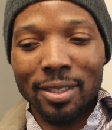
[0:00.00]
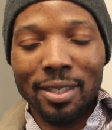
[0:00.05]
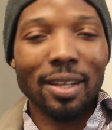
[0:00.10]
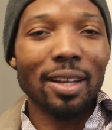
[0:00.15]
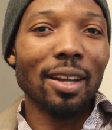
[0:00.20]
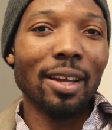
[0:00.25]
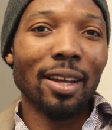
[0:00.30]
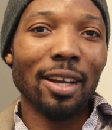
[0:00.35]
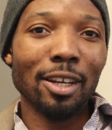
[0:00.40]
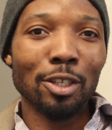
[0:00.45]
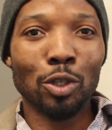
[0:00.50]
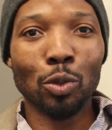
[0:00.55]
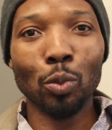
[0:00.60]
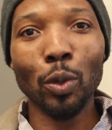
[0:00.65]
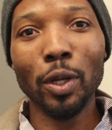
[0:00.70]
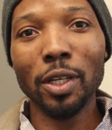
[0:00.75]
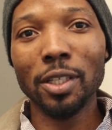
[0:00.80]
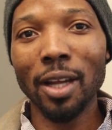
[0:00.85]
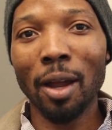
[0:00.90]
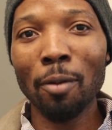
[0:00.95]
sort of like a
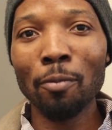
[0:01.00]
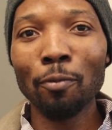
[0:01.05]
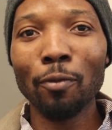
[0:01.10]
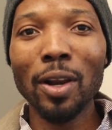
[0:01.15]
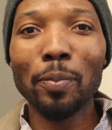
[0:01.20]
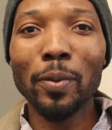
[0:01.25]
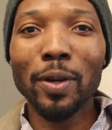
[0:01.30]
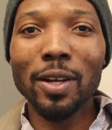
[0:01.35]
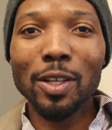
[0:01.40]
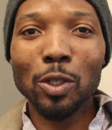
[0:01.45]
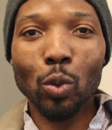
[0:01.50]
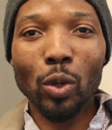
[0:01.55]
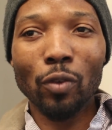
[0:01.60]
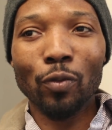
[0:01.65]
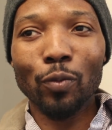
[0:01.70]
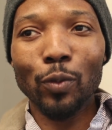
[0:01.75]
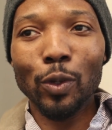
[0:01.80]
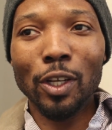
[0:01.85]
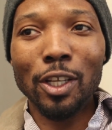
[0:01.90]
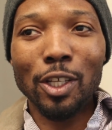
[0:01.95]
switch. I'm flipping
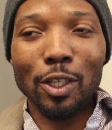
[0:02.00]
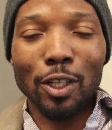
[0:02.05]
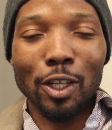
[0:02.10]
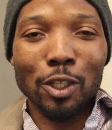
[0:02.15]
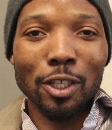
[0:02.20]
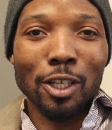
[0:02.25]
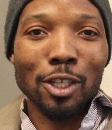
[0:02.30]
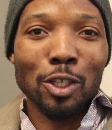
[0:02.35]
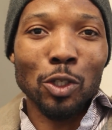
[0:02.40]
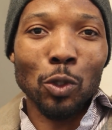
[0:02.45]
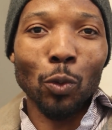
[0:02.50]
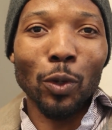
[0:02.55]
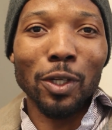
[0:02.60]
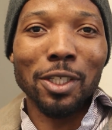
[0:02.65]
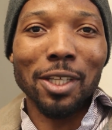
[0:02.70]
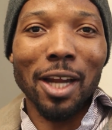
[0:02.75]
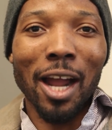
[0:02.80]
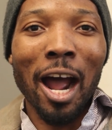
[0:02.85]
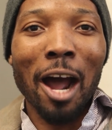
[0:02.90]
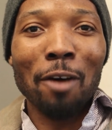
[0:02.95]
the
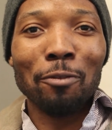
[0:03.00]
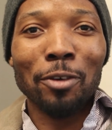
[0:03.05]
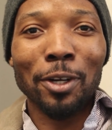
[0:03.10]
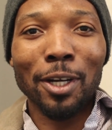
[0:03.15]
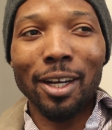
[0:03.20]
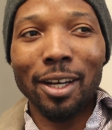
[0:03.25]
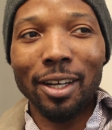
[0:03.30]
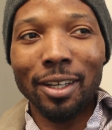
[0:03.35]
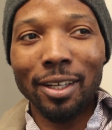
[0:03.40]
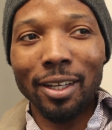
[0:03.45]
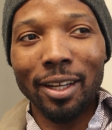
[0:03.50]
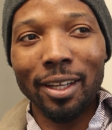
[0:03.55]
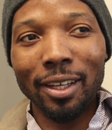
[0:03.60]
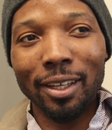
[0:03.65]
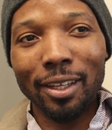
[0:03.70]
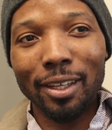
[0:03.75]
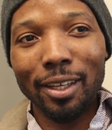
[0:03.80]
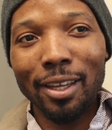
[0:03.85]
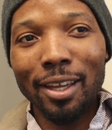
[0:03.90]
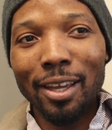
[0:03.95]
switch off and on.
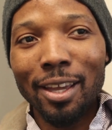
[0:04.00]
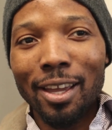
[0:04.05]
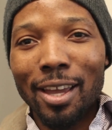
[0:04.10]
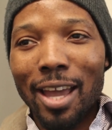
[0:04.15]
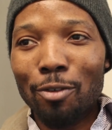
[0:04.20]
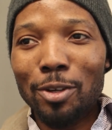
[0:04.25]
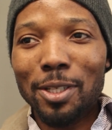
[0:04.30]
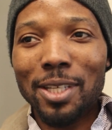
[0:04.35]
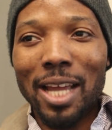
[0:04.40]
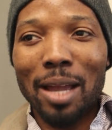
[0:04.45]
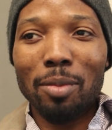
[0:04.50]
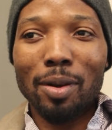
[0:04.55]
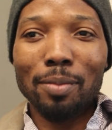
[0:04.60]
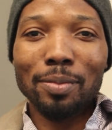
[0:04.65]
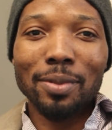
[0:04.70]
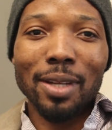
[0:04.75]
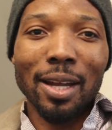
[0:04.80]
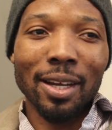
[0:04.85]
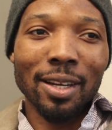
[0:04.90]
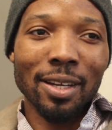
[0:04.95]
Like every time
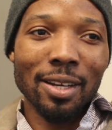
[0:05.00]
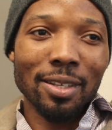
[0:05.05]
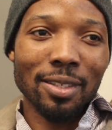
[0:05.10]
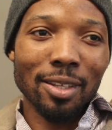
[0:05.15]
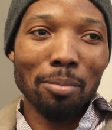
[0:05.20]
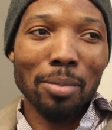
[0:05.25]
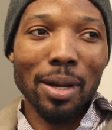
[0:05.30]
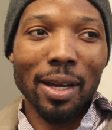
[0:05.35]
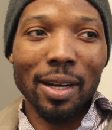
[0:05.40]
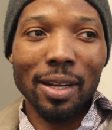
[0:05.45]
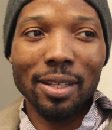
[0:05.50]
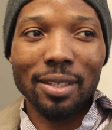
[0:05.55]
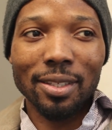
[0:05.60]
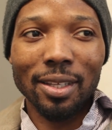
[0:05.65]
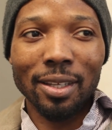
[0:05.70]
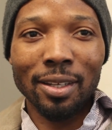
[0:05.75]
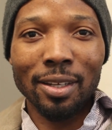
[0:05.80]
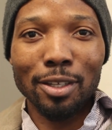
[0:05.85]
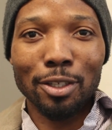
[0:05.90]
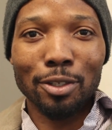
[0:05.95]
I'm talking to somebody
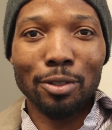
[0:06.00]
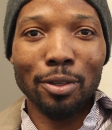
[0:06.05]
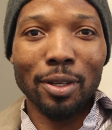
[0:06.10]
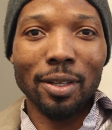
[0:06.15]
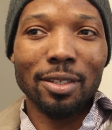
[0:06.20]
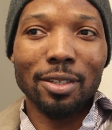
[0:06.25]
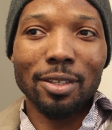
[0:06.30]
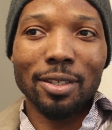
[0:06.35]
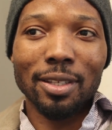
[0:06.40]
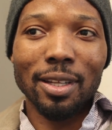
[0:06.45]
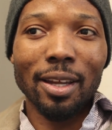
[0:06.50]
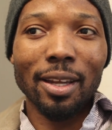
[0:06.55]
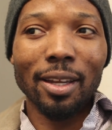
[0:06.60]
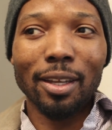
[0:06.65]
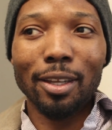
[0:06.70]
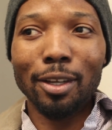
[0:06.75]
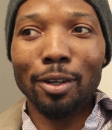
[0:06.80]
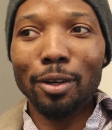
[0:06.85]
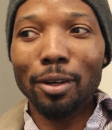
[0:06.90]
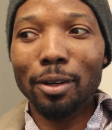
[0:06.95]
in the street, it's just
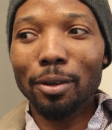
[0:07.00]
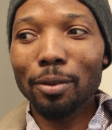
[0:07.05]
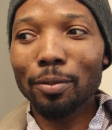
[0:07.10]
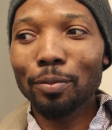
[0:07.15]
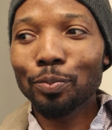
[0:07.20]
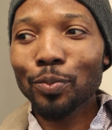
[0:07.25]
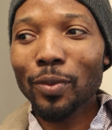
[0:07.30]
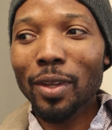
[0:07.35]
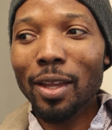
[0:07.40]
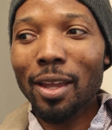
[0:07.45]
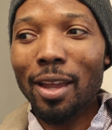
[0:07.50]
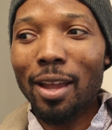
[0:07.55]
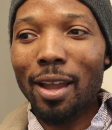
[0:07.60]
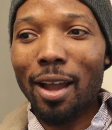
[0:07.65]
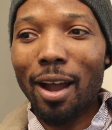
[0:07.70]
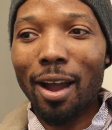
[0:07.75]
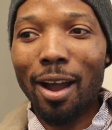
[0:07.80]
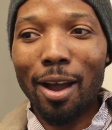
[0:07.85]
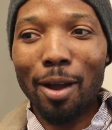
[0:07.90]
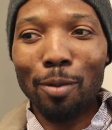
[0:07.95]
like
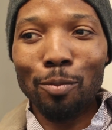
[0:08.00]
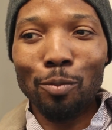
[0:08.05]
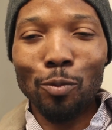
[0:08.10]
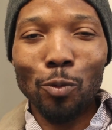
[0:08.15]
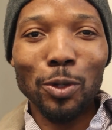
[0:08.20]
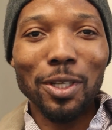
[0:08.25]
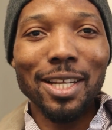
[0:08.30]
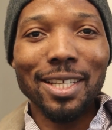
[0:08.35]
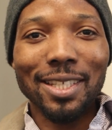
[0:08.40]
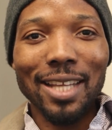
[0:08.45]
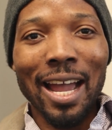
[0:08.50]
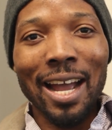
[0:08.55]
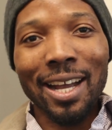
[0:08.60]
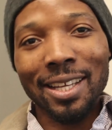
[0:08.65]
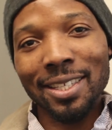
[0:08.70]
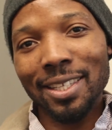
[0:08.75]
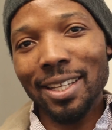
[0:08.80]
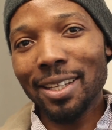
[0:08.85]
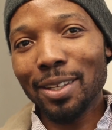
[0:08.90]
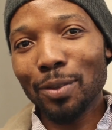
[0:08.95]
with this
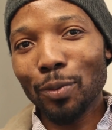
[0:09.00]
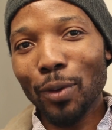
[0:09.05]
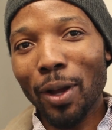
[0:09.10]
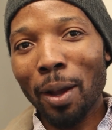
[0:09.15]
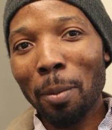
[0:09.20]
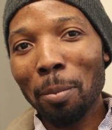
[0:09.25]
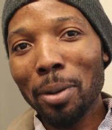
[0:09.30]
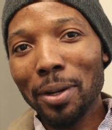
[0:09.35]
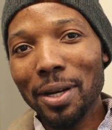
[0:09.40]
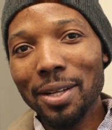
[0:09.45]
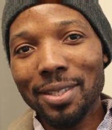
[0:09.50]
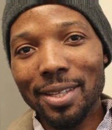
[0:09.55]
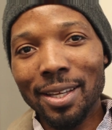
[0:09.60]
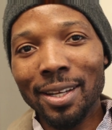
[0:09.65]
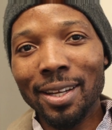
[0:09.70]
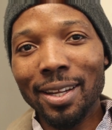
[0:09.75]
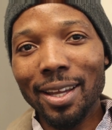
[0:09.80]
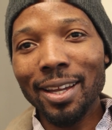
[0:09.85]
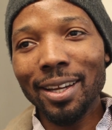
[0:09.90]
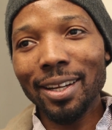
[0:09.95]
accent, but it's
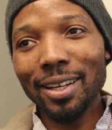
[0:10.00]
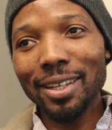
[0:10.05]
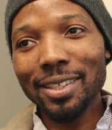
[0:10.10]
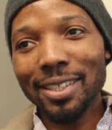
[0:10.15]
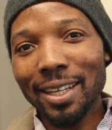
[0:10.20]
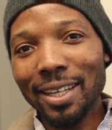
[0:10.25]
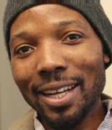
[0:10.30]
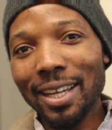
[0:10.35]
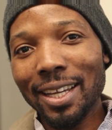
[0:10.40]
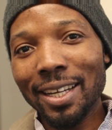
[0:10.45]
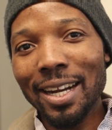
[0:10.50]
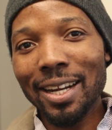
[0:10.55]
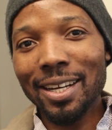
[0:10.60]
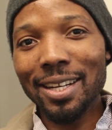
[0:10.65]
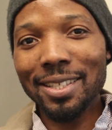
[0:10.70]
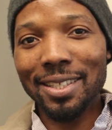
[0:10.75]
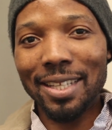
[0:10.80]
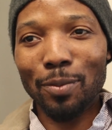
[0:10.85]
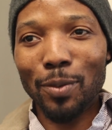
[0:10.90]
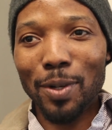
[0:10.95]
in English and they can
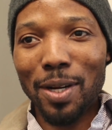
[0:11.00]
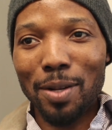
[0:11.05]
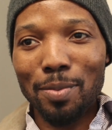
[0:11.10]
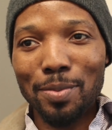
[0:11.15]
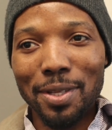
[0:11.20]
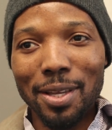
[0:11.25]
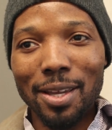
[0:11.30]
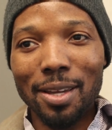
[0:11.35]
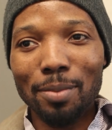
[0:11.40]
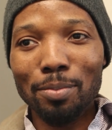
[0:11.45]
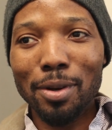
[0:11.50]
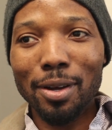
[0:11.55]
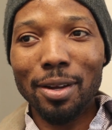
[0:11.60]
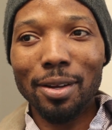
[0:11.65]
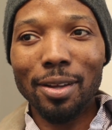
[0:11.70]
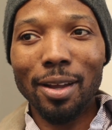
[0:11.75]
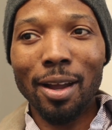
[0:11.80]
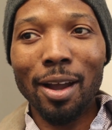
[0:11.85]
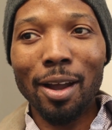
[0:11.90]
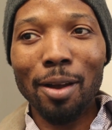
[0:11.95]
understand what I'm saying.
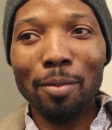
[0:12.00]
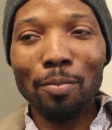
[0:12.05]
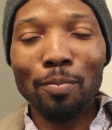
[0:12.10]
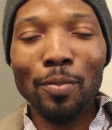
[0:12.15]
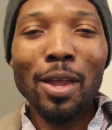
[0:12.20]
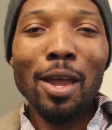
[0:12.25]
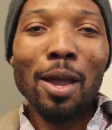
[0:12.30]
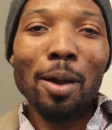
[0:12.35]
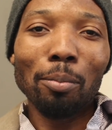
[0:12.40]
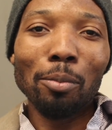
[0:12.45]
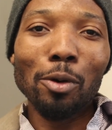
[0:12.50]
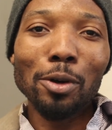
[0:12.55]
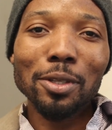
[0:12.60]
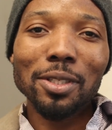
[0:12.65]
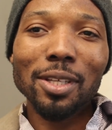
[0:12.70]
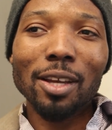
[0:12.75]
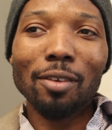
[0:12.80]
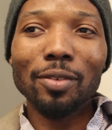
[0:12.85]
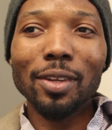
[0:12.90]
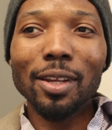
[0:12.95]
But
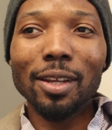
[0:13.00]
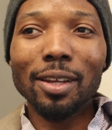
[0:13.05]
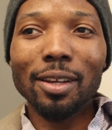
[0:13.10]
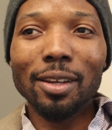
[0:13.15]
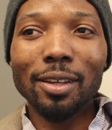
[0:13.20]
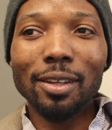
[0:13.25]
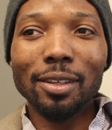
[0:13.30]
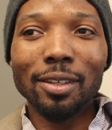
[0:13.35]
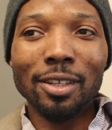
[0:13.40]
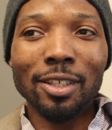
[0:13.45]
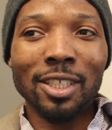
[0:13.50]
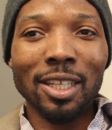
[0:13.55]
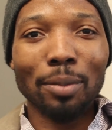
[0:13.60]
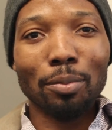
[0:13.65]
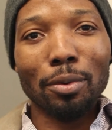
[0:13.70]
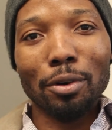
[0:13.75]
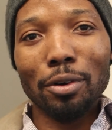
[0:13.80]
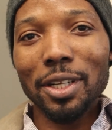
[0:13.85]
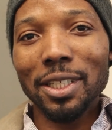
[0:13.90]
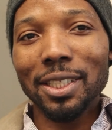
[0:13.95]
most of the
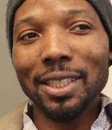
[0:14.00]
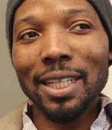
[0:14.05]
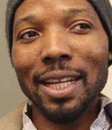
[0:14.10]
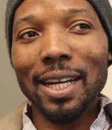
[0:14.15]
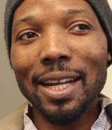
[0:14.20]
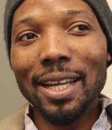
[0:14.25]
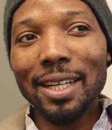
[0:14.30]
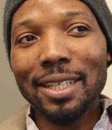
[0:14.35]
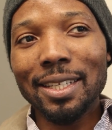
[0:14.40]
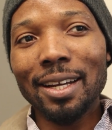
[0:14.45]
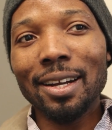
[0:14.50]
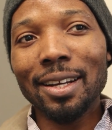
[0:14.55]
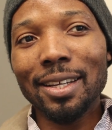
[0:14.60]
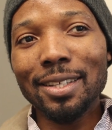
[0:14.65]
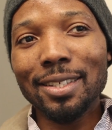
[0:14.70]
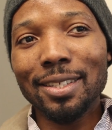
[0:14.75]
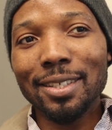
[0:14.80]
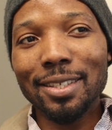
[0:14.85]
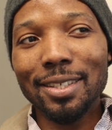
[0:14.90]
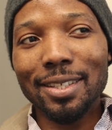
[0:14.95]
gibberish that I
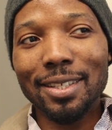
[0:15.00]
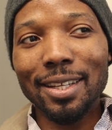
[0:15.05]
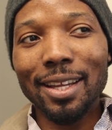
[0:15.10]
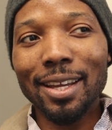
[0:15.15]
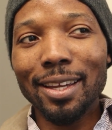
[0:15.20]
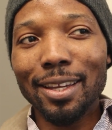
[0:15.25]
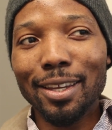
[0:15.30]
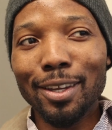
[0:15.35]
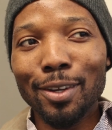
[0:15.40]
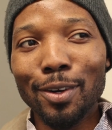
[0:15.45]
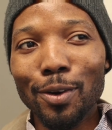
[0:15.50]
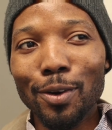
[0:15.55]
talk is just like